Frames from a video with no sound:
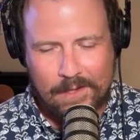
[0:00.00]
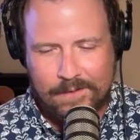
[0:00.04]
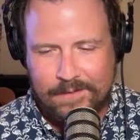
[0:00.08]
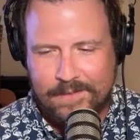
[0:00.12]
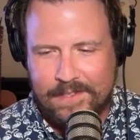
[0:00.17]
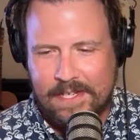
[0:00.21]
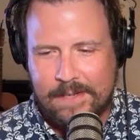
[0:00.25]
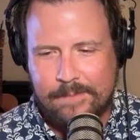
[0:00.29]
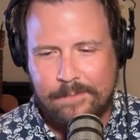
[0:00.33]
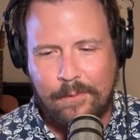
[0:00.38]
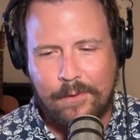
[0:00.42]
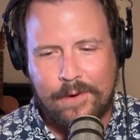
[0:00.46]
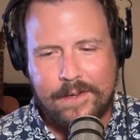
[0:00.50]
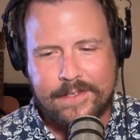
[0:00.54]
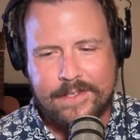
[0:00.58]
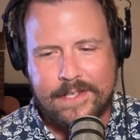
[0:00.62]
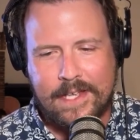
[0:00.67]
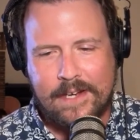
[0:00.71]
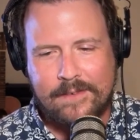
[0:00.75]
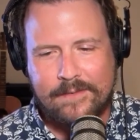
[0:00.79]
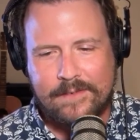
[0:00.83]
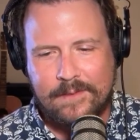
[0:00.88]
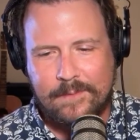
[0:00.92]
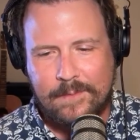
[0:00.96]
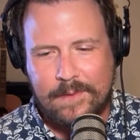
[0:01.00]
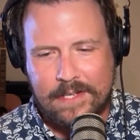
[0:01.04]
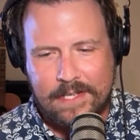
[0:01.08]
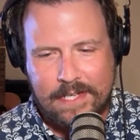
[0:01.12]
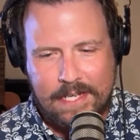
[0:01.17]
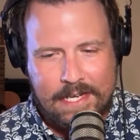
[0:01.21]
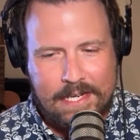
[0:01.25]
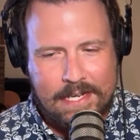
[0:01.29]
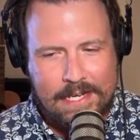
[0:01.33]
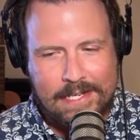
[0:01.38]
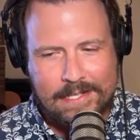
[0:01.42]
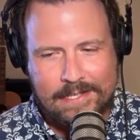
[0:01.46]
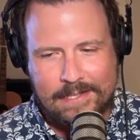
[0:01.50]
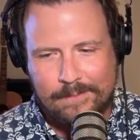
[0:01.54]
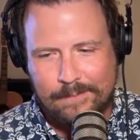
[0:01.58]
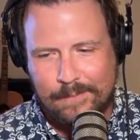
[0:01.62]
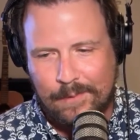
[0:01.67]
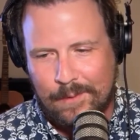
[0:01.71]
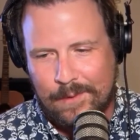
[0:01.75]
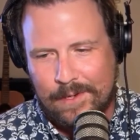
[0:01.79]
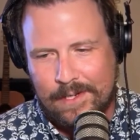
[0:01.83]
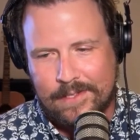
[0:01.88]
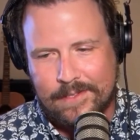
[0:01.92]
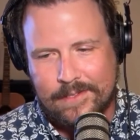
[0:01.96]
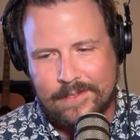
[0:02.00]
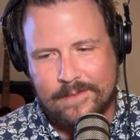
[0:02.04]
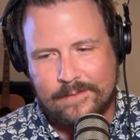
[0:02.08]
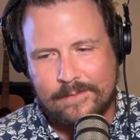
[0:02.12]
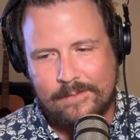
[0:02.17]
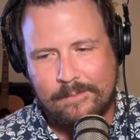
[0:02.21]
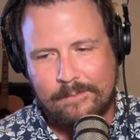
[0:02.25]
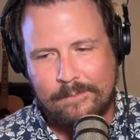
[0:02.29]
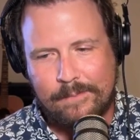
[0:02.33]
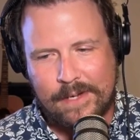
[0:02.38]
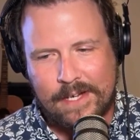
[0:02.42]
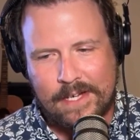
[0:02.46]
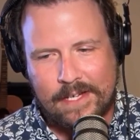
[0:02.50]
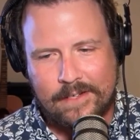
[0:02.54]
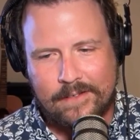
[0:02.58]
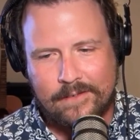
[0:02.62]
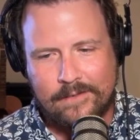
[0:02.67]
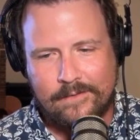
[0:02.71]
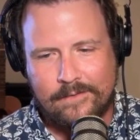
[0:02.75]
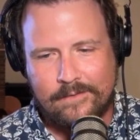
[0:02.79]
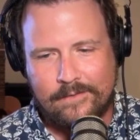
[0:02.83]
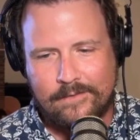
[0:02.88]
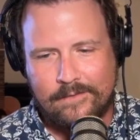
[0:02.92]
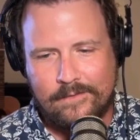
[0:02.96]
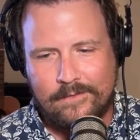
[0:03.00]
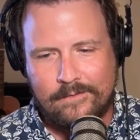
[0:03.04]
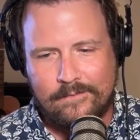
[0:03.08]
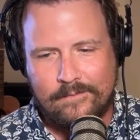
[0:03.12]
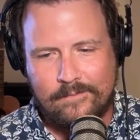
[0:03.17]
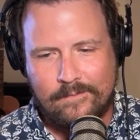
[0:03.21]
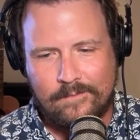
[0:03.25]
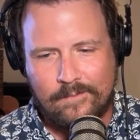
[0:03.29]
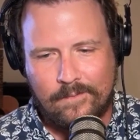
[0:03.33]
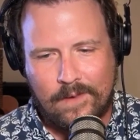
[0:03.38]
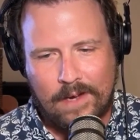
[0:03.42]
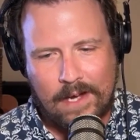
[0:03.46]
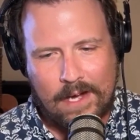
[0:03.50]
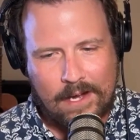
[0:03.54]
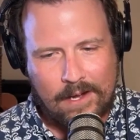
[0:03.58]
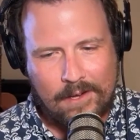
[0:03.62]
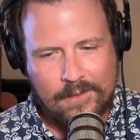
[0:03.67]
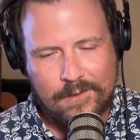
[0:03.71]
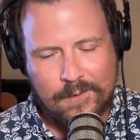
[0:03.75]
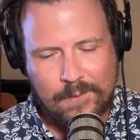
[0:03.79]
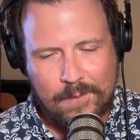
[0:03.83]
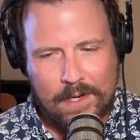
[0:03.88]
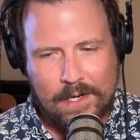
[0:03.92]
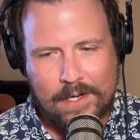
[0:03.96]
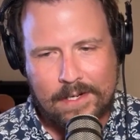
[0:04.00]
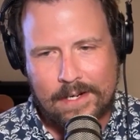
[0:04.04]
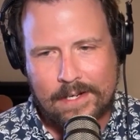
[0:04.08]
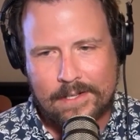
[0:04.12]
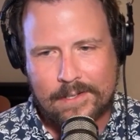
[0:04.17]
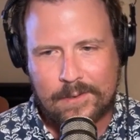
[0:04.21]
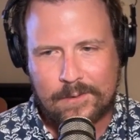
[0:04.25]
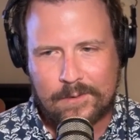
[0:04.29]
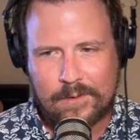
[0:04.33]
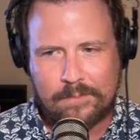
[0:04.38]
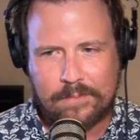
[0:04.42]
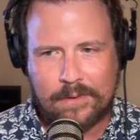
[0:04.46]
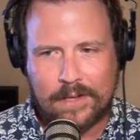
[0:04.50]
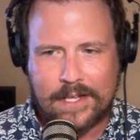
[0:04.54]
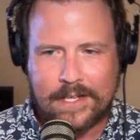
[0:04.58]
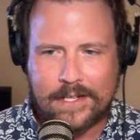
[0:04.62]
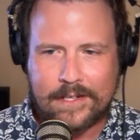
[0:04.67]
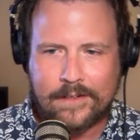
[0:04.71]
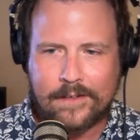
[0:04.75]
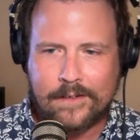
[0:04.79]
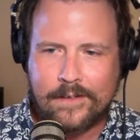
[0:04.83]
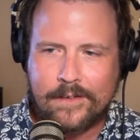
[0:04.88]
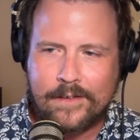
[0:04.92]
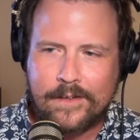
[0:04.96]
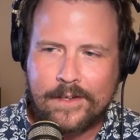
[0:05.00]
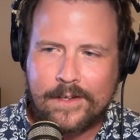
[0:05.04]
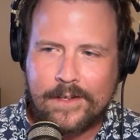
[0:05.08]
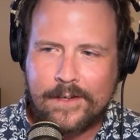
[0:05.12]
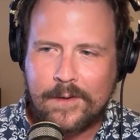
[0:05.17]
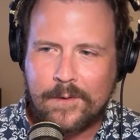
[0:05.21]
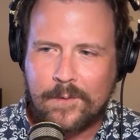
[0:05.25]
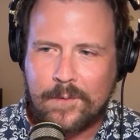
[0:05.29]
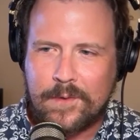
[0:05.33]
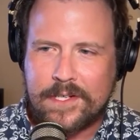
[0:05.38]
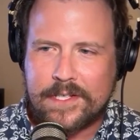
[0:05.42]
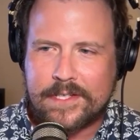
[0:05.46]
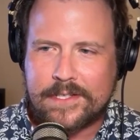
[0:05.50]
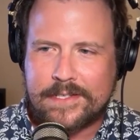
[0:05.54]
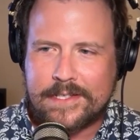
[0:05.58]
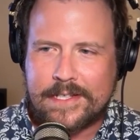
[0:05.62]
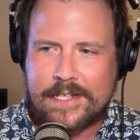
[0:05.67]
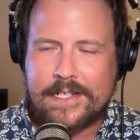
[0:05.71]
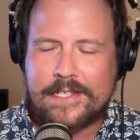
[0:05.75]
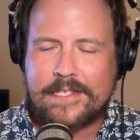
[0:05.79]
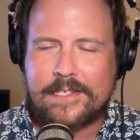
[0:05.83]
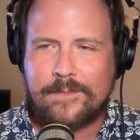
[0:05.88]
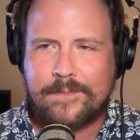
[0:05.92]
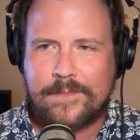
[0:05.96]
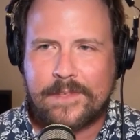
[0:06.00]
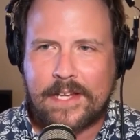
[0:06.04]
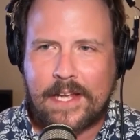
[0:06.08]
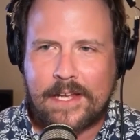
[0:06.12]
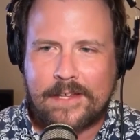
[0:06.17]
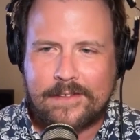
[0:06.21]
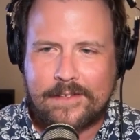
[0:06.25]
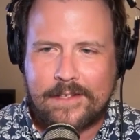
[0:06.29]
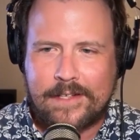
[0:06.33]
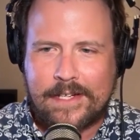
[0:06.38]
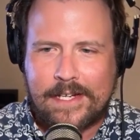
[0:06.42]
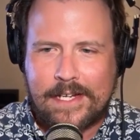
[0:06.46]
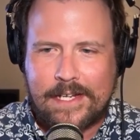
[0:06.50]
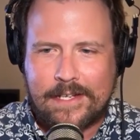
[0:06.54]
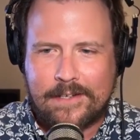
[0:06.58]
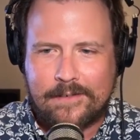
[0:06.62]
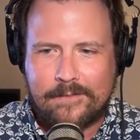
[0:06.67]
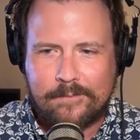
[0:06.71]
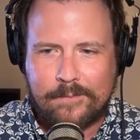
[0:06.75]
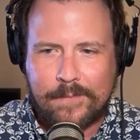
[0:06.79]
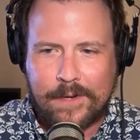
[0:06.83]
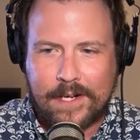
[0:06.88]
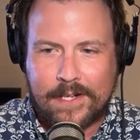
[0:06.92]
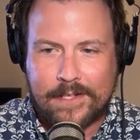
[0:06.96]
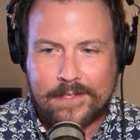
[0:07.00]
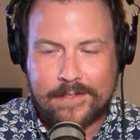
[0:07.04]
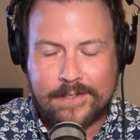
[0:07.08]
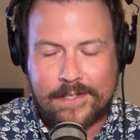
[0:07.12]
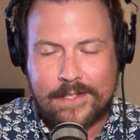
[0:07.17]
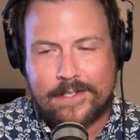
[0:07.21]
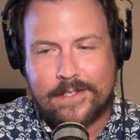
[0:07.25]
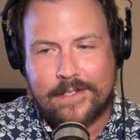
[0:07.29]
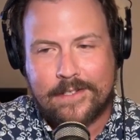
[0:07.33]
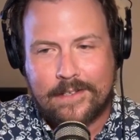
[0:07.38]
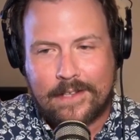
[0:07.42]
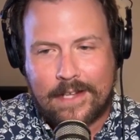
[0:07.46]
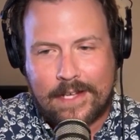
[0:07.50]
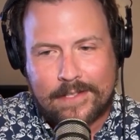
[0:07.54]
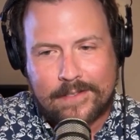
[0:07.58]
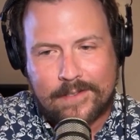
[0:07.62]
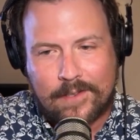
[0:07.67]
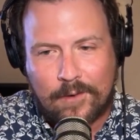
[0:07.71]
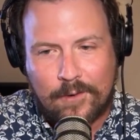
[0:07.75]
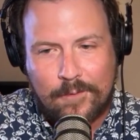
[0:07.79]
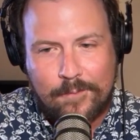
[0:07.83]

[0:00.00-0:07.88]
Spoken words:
to get points out of it. We need to get some points, but I also recognize who we're playing. We just need something again, because this is the last home